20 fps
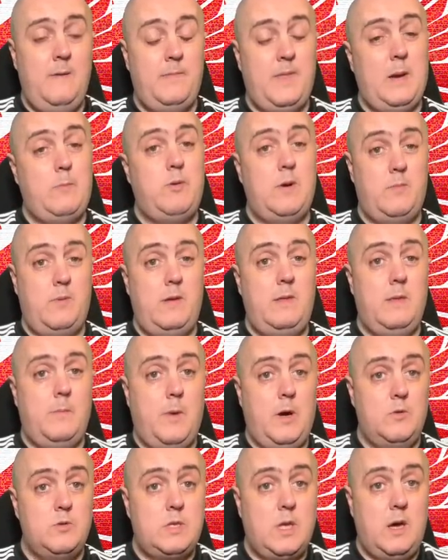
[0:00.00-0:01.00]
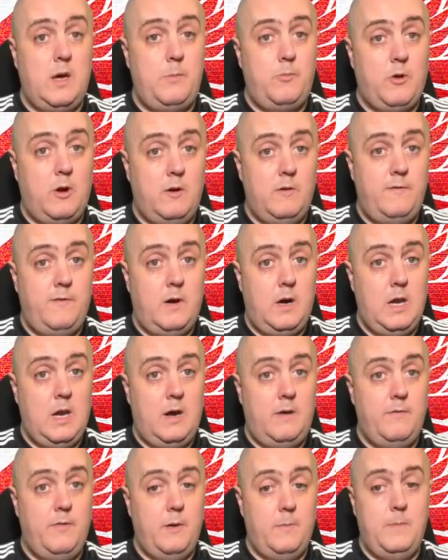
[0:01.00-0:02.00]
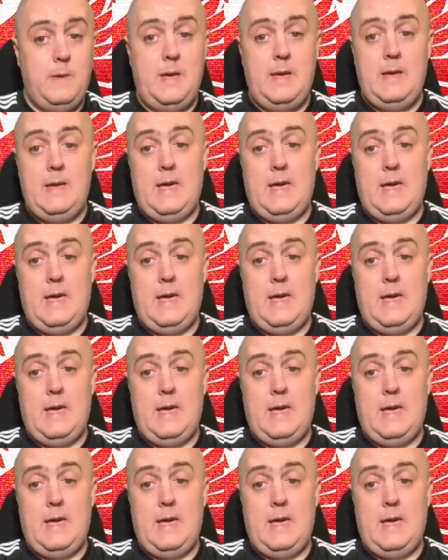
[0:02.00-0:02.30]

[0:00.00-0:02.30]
they're probably the most high profile of them.